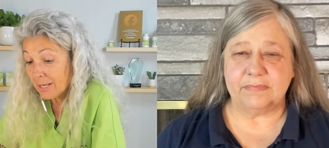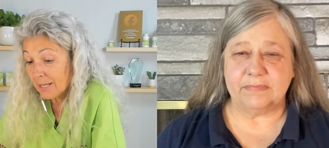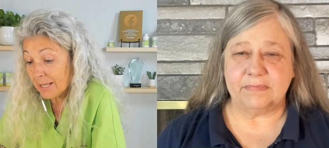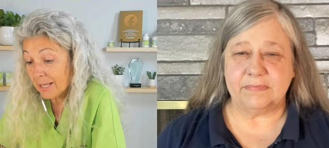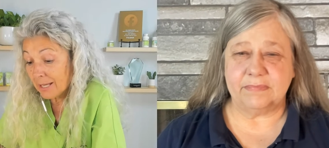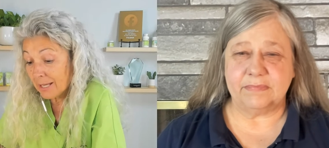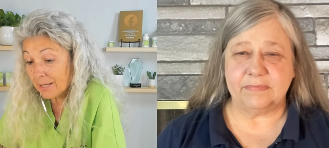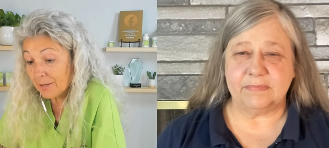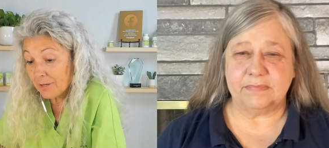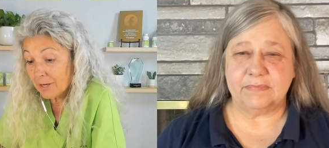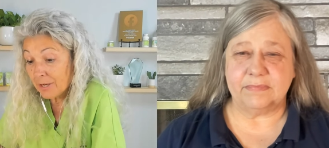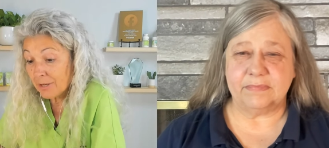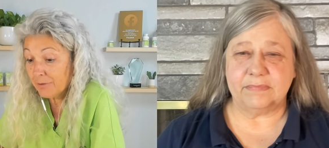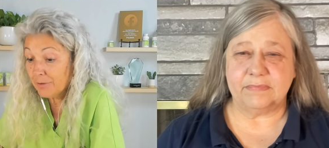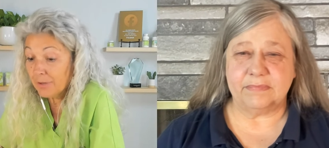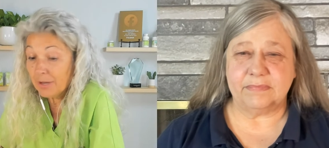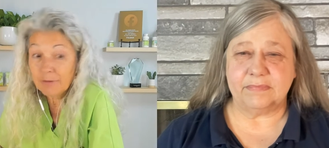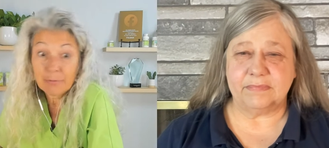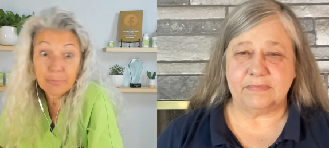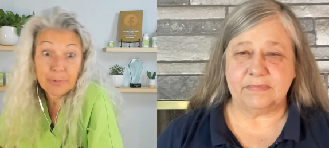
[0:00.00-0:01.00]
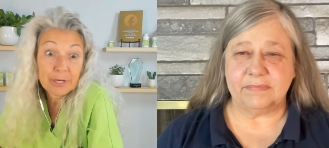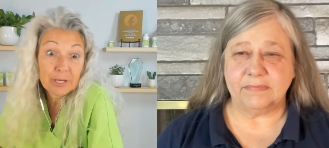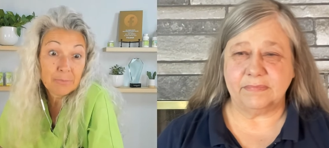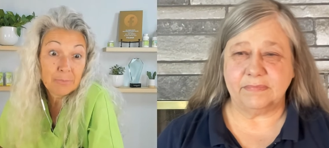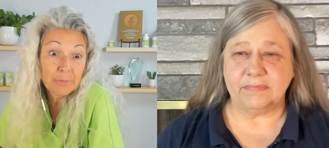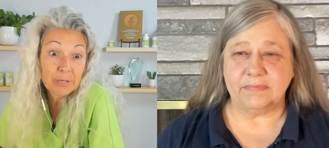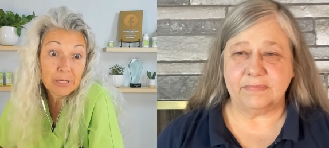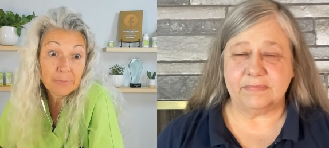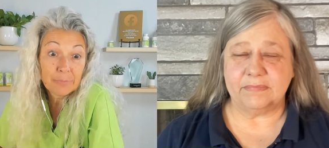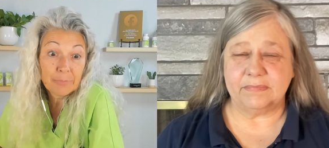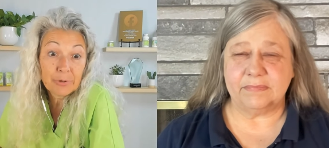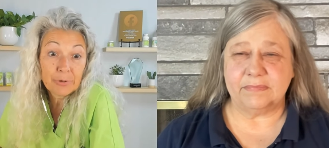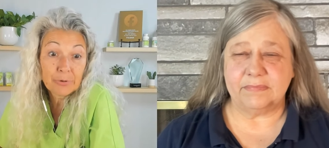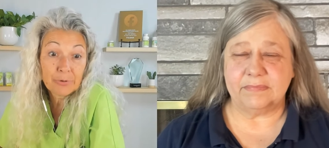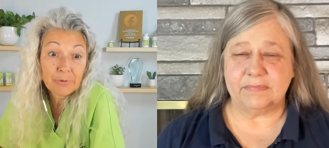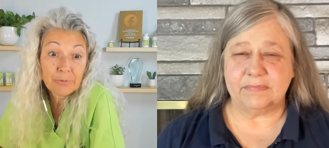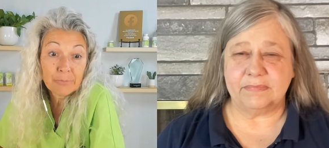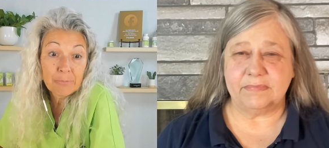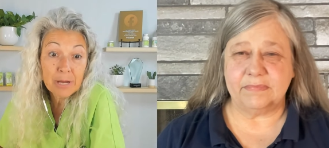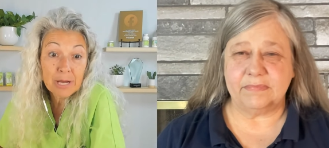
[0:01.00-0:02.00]
Speaker 1: and everybody can make up their
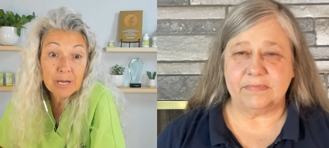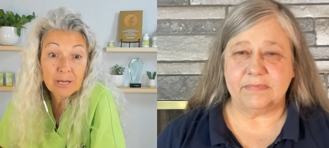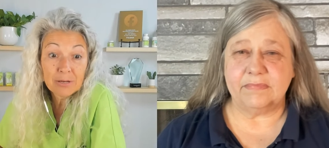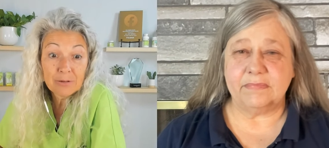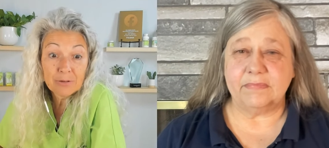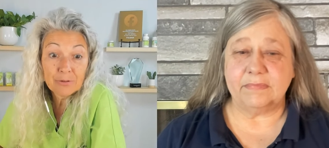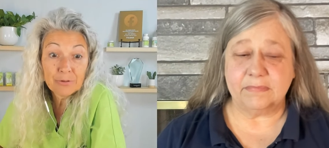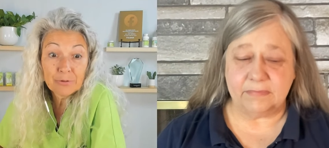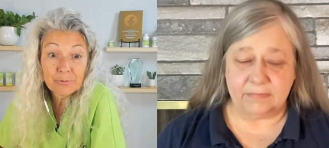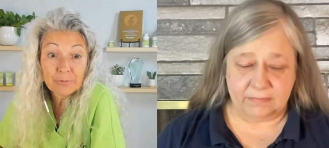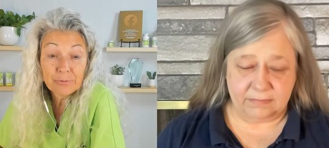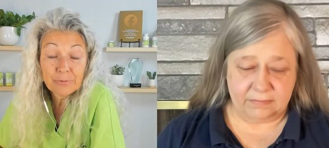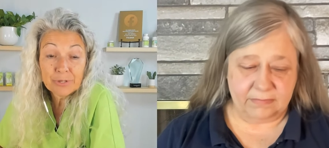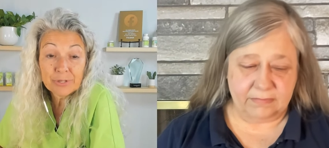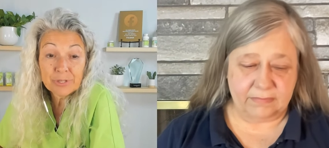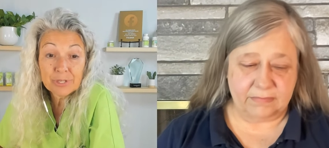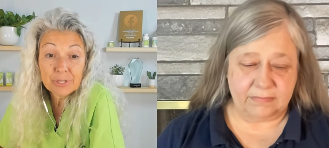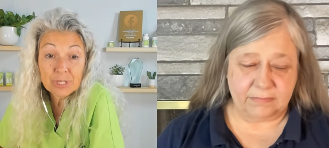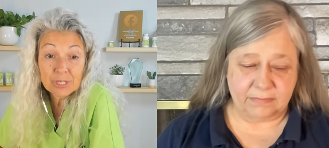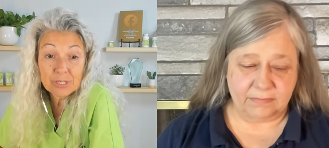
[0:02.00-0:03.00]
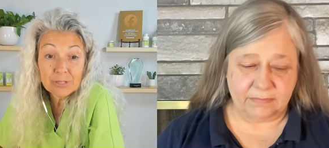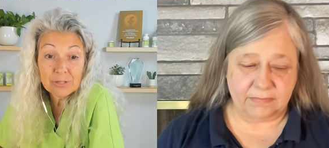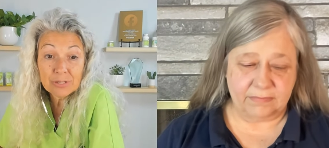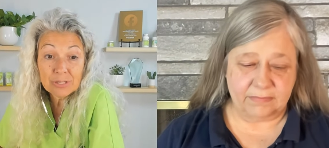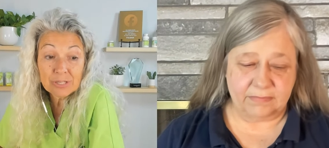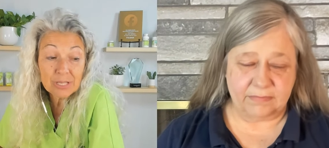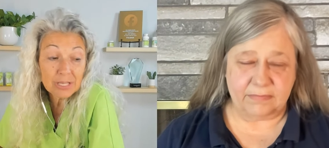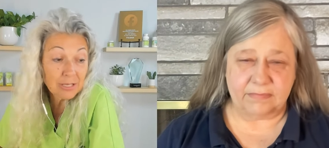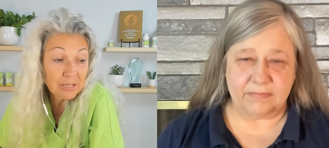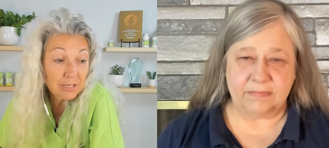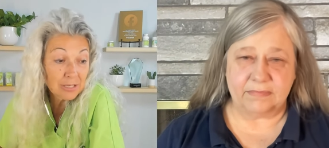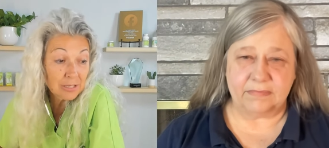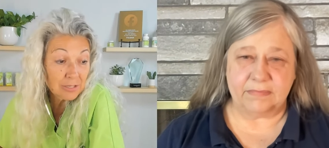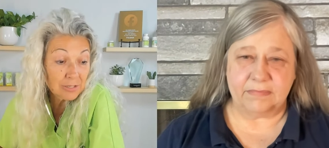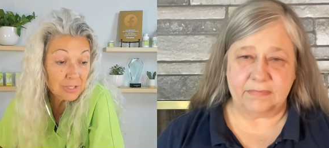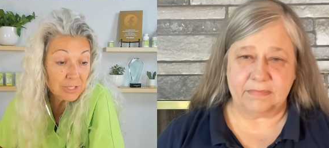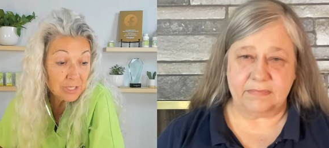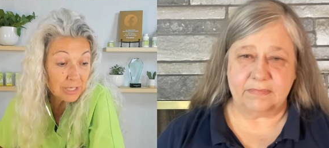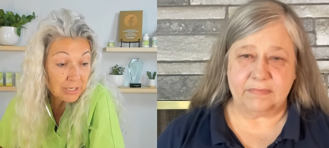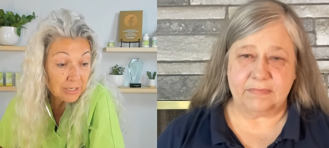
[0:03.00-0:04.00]
own mind and their mm-hmm. own decisions.
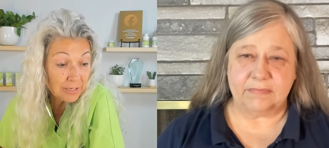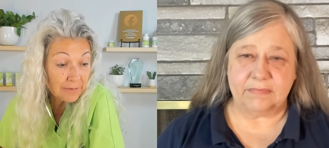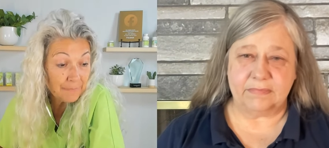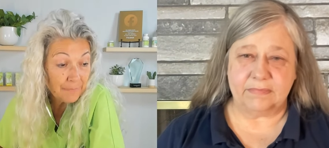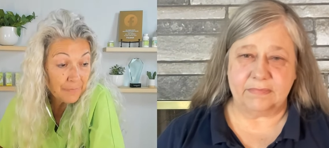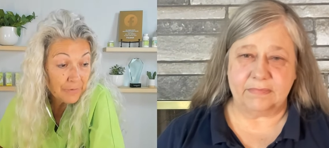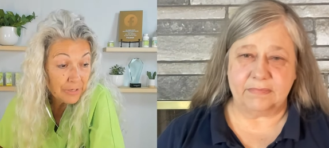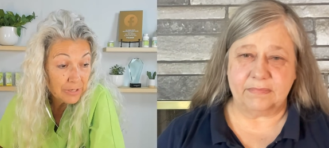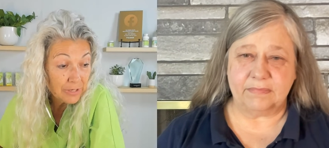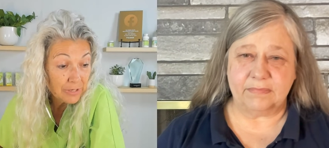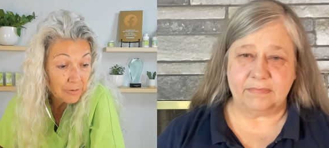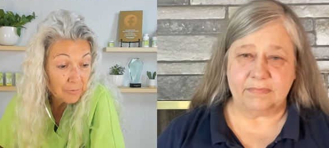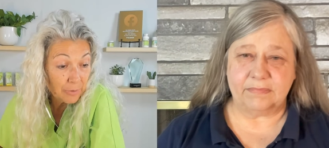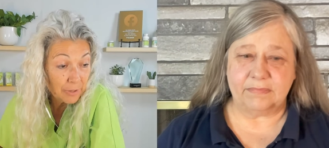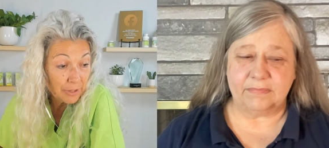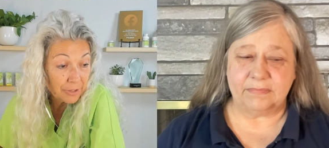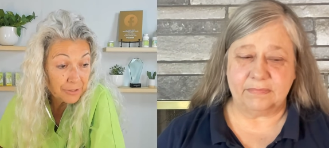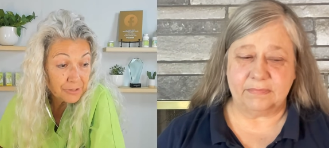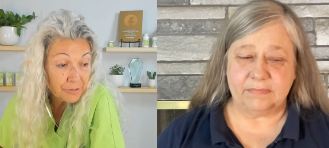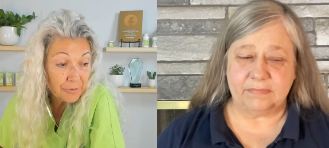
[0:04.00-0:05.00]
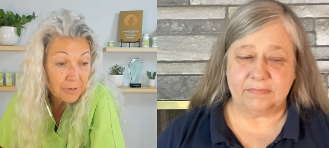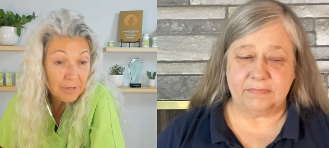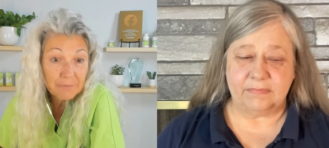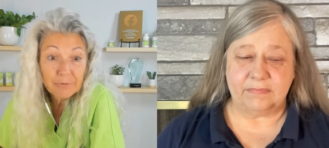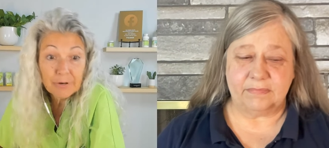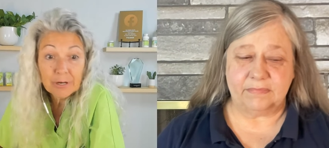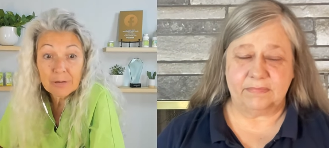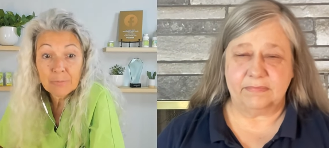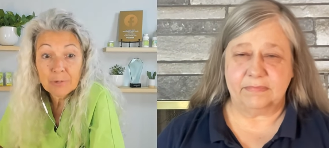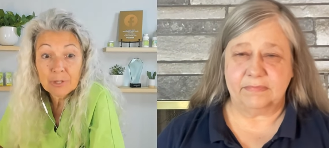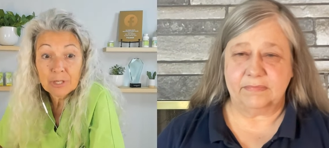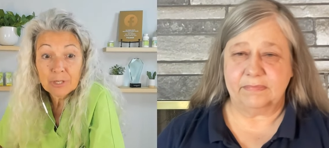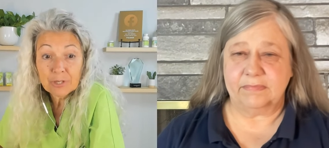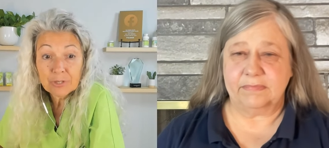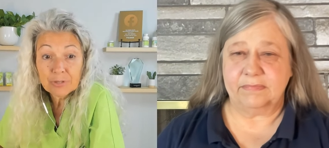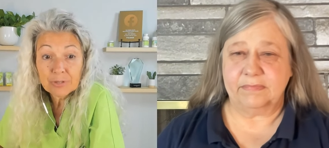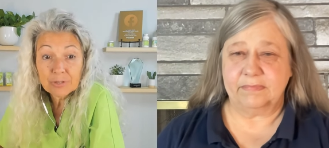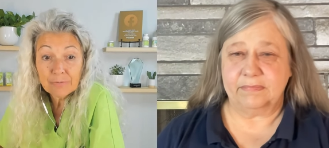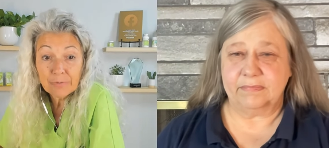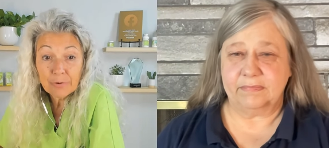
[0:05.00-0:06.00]
And uh, we also have
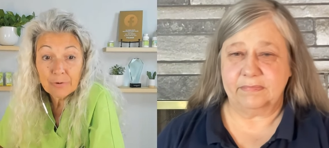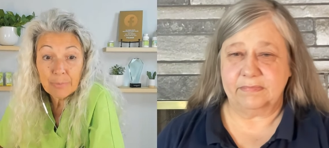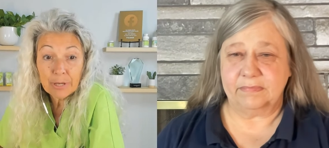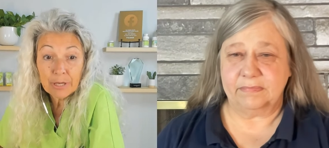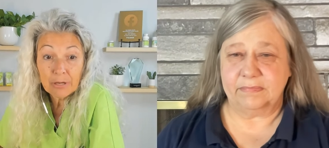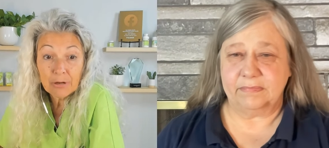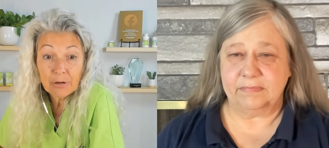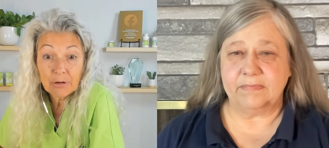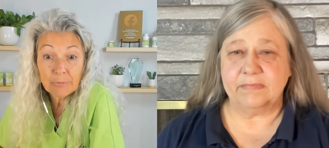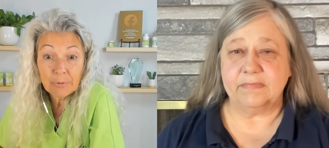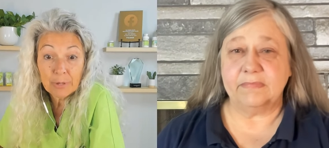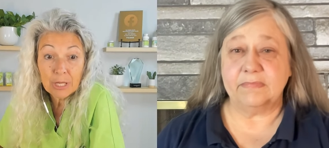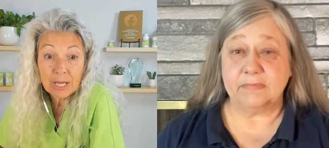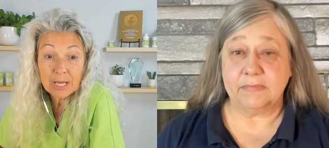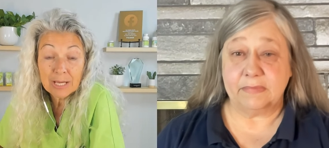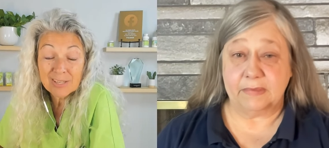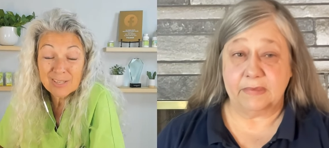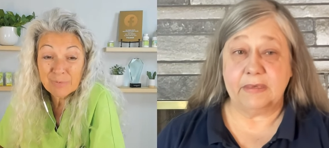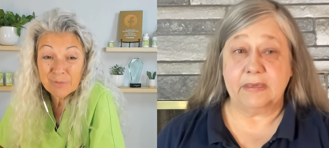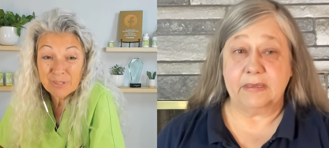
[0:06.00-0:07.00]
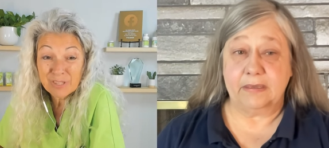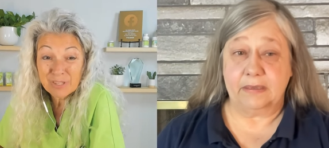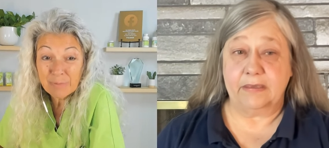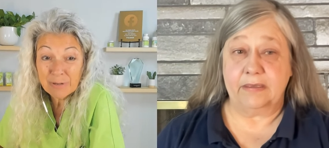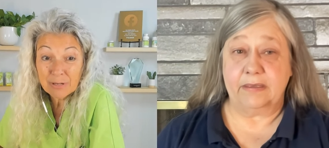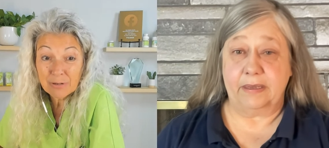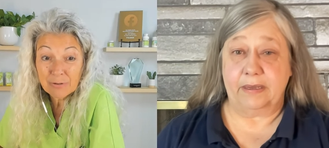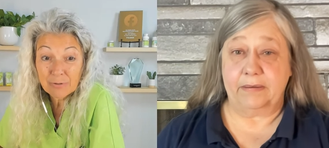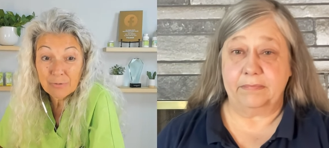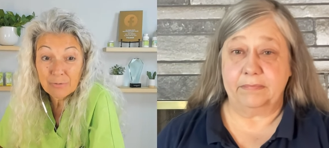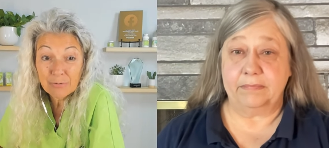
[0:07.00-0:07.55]
recommendations if your pet already has been spayed yeah.